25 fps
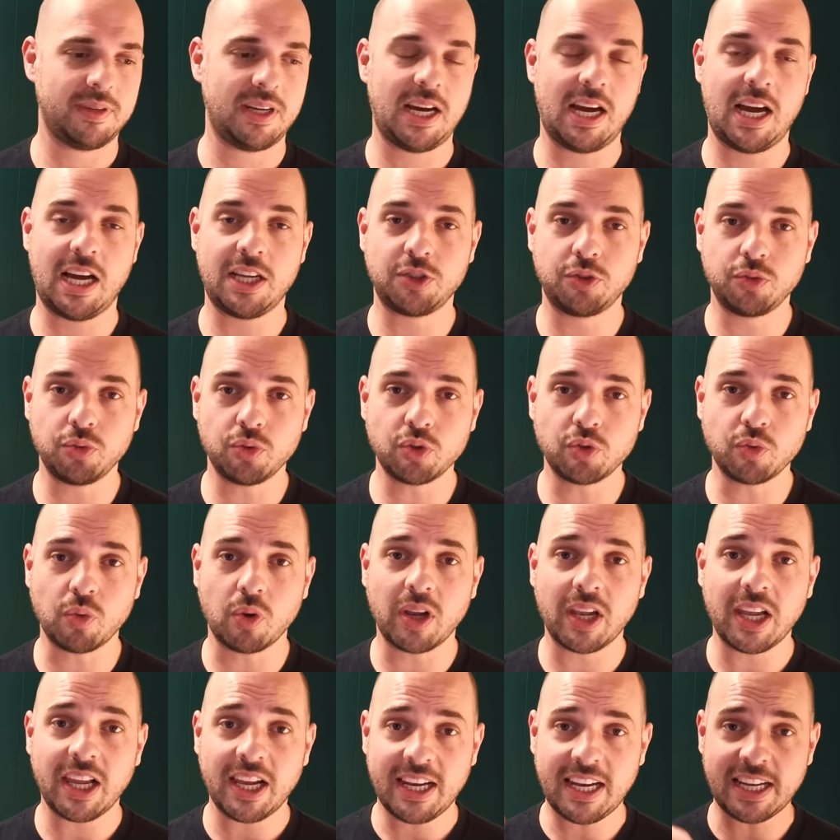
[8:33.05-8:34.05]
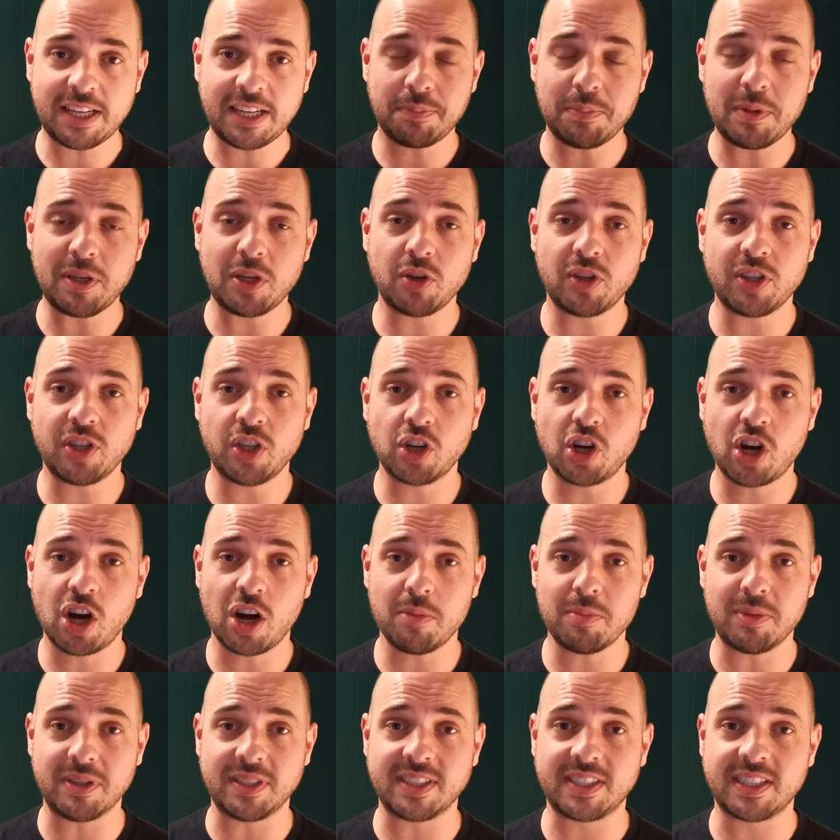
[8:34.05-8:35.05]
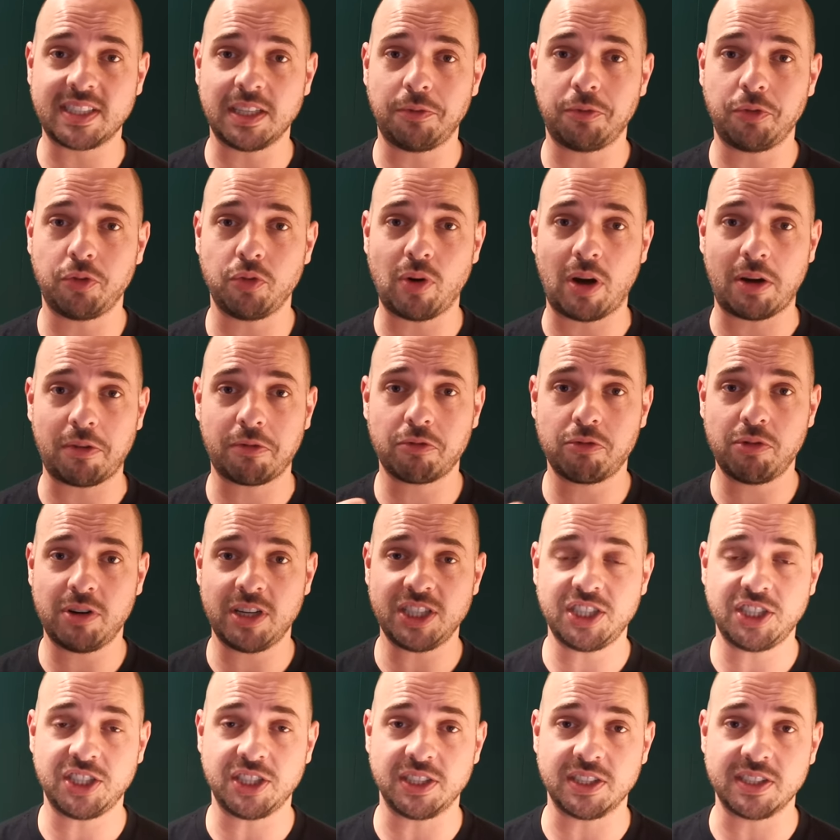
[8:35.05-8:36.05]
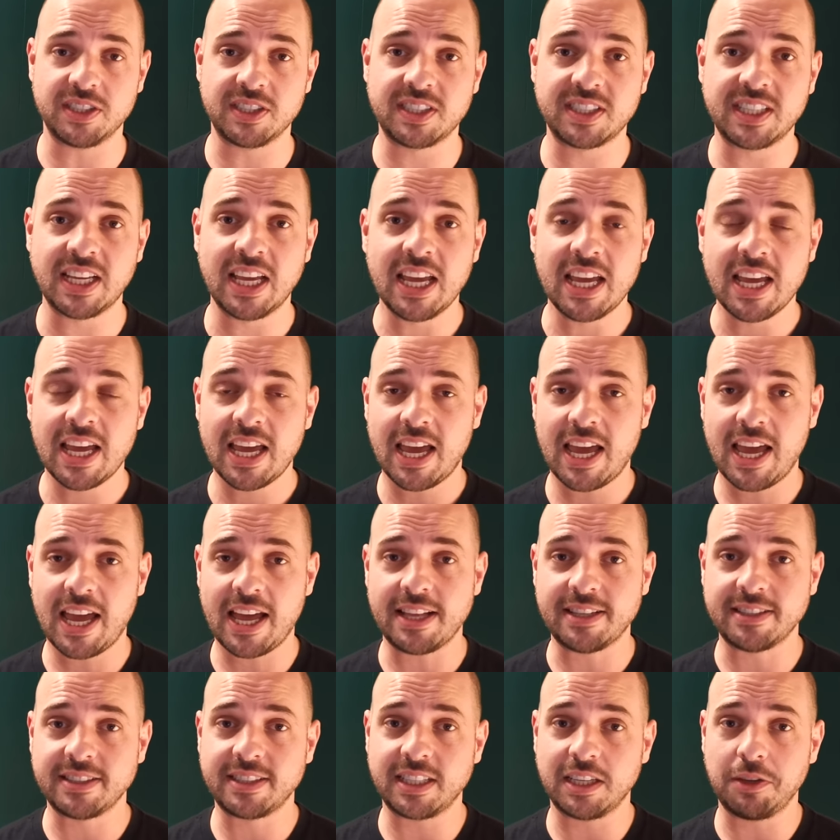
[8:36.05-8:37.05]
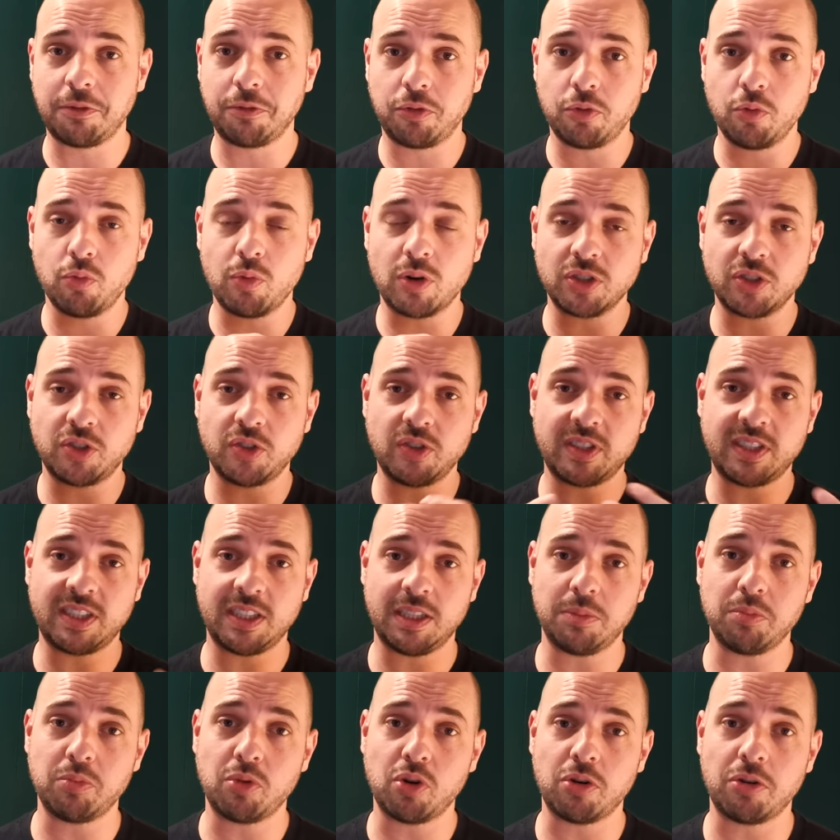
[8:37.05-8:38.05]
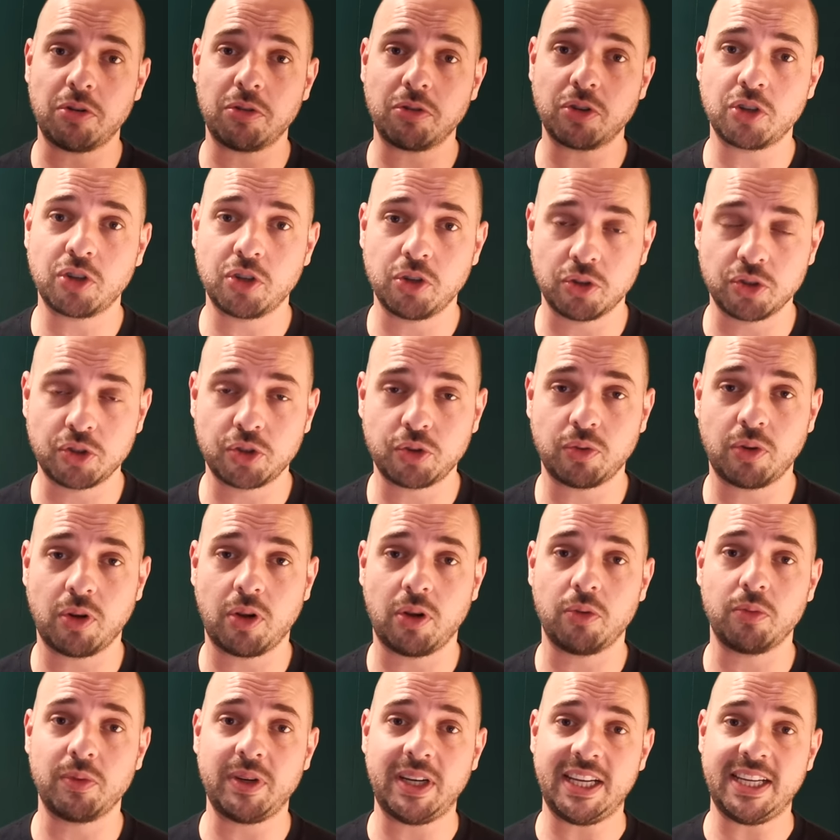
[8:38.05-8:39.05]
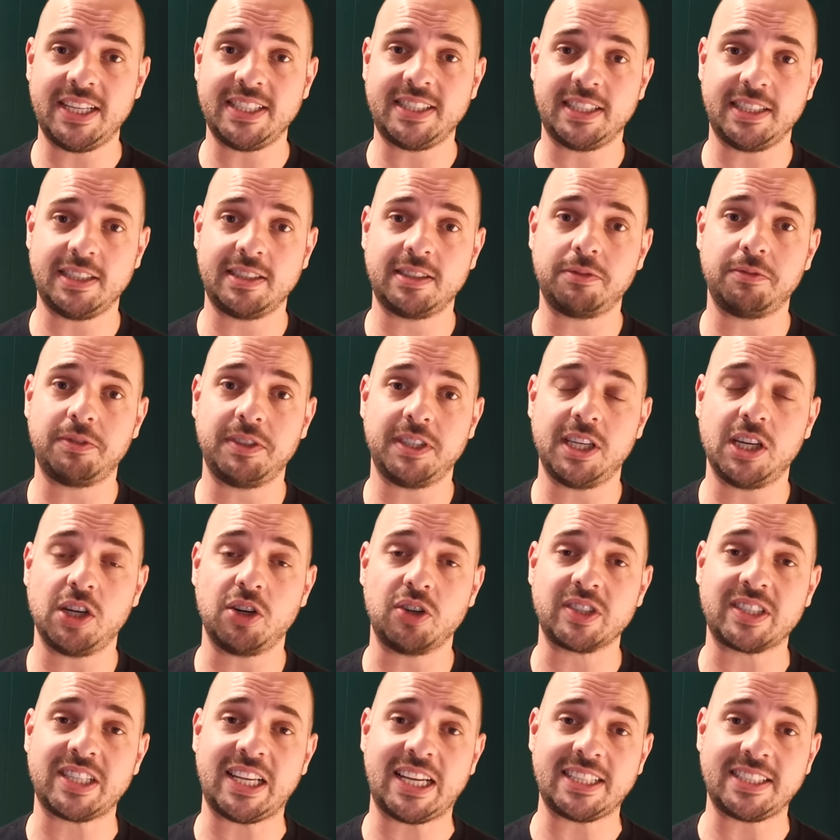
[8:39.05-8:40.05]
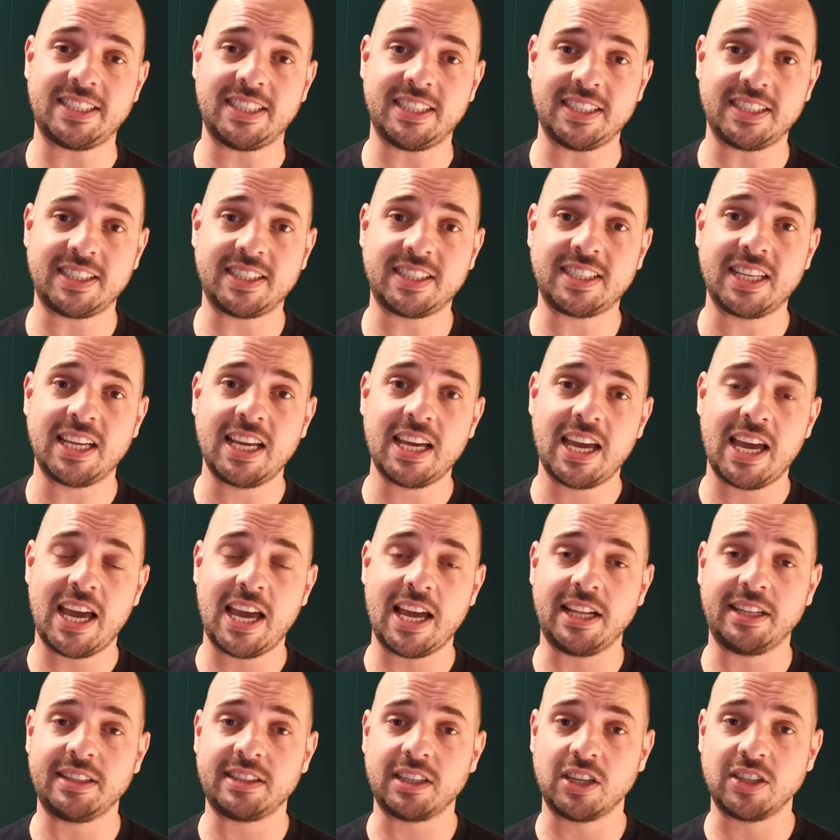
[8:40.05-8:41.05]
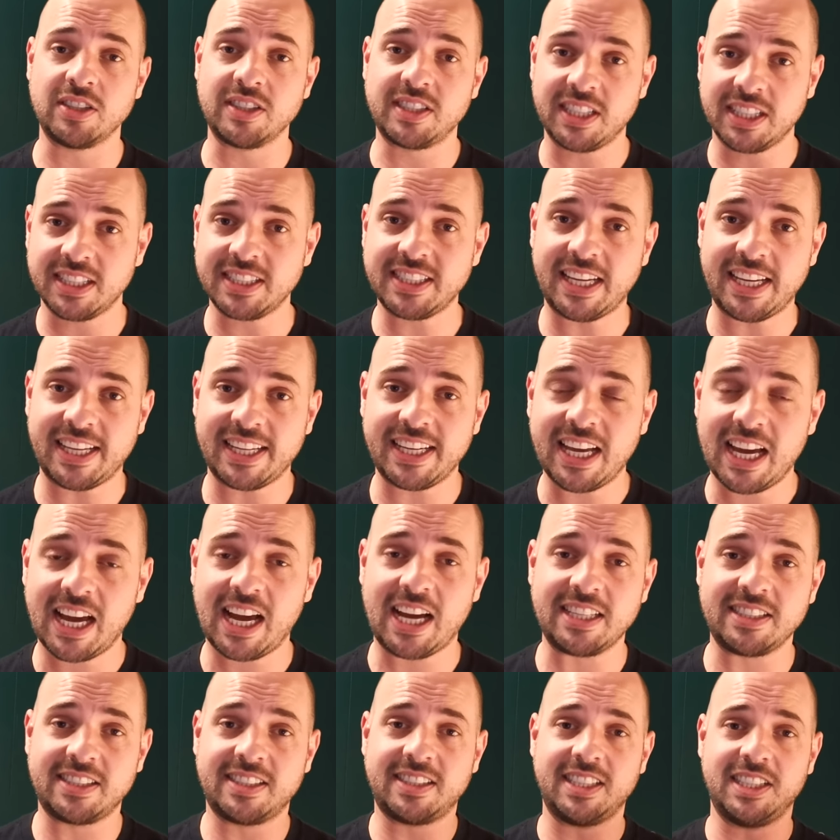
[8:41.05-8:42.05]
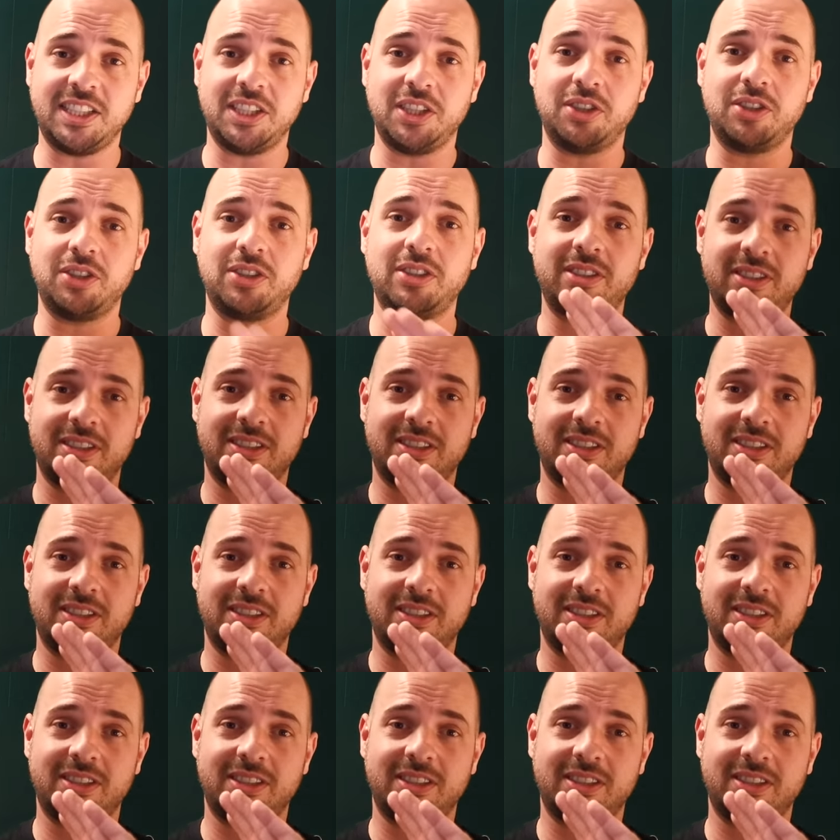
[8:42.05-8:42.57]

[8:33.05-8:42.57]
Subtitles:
As usual, let me know in the comments if you have questions and if you want to see more cultural related videos like this. And until then, I see you.